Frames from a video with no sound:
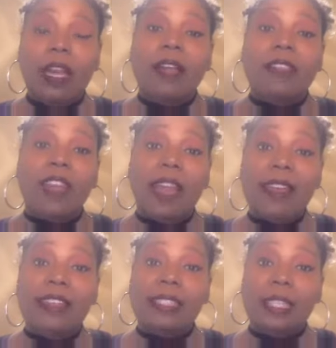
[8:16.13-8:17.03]

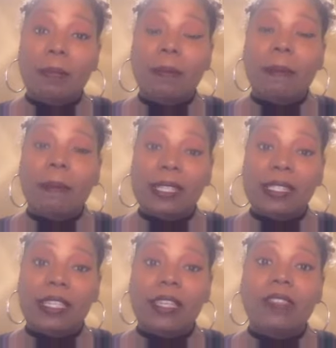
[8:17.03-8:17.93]
That is keeping
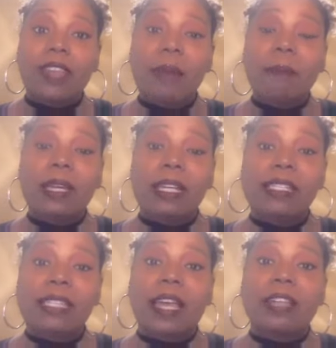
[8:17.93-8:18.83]
busy. That
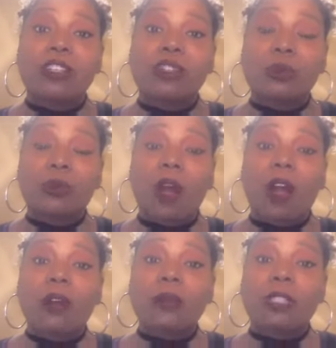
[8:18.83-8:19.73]
means that you
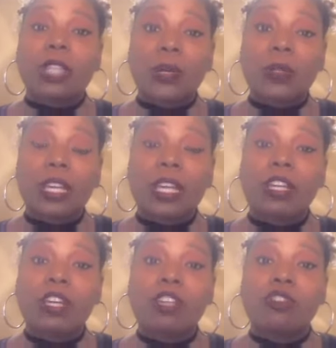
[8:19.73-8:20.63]
are
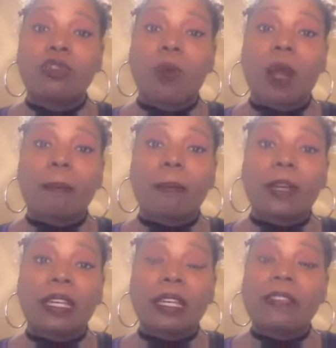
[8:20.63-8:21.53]
learning, you are
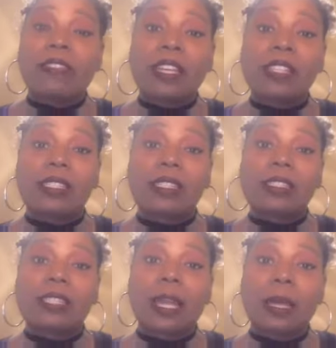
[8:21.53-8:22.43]
bringing things to
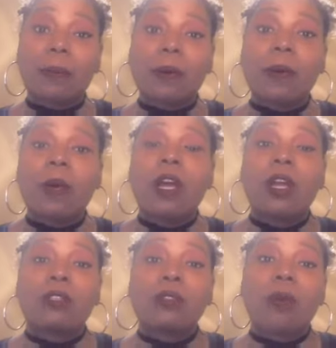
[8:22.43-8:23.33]
the table,
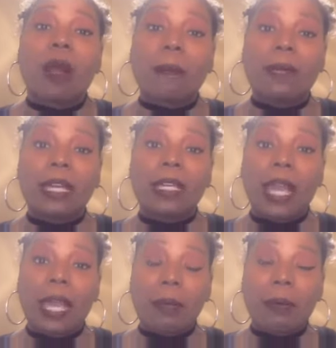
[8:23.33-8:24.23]
you are being
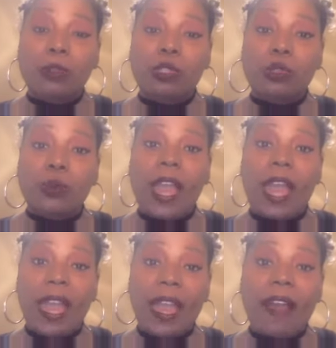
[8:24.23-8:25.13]
able to
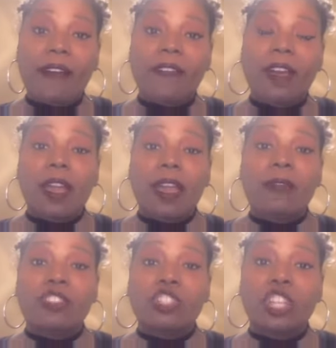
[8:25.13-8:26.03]
have a
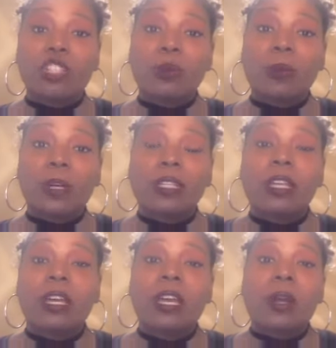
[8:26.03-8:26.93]

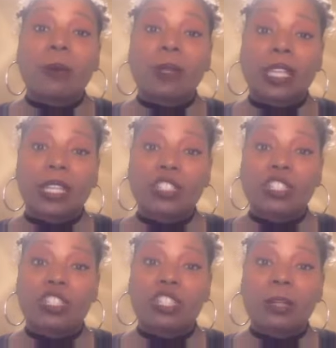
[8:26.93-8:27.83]
genuine
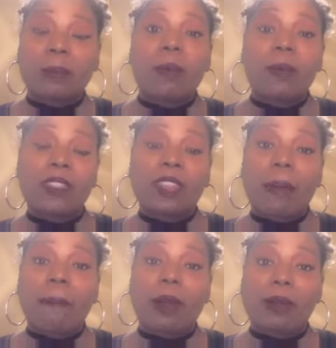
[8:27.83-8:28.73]
relationship with
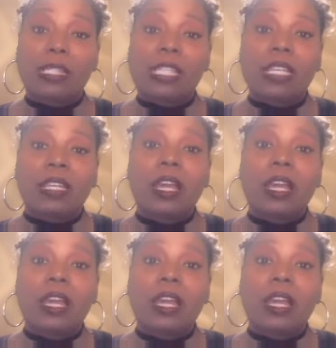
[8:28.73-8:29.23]
that person,